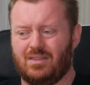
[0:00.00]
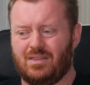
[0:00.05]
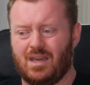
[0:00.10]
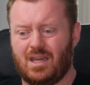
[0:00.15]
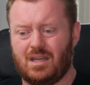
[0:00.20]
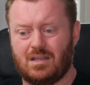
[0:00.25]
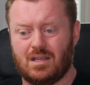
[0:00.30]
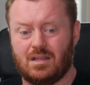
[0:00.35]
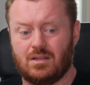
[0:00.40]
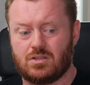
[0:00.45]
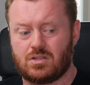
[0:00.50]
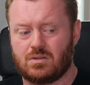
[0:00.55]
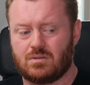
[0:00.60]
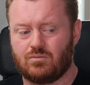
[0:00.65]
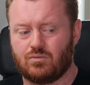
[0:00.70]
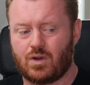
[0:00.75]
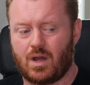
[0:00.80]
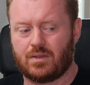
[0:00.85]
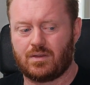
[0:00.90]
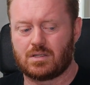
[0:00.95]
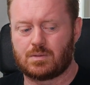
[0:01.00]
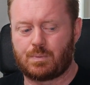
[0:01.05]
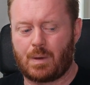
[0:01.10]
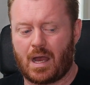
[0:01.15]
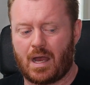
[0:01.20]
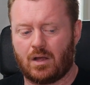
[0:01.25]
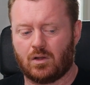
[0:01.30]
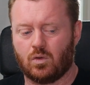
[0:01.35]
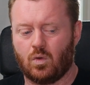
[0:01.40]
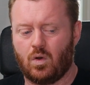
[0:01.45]
they didn't run this
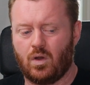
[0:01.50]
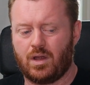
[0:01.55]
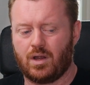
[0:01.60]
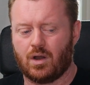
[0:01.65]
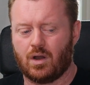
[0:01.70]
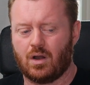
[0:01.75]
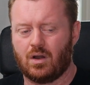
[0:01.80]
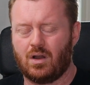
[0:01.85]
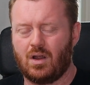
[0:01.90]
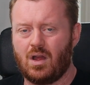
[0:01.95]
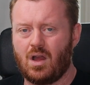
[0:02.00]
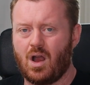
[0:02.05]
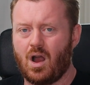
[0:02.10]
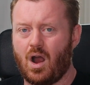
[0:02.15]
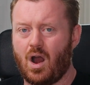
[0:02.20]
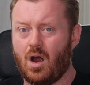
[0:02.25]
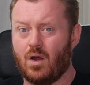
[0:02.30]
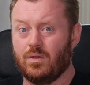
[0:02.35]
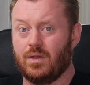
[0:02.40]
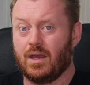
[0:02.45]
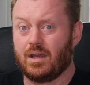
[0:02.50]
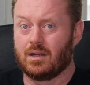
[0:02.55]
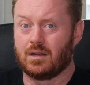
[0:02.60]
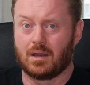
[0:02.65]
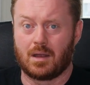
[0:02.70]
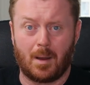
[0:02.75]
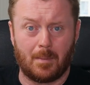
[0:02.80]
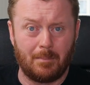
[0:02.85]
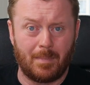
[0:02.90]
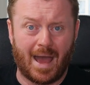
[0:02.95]
by a lawyer. Are they gonna
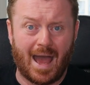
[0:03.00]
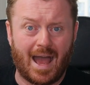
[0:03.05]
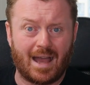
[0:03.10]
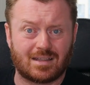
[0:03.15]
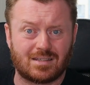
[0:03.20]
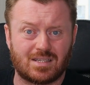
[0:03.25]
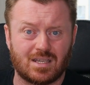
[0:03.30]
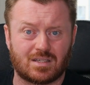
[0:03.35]
come back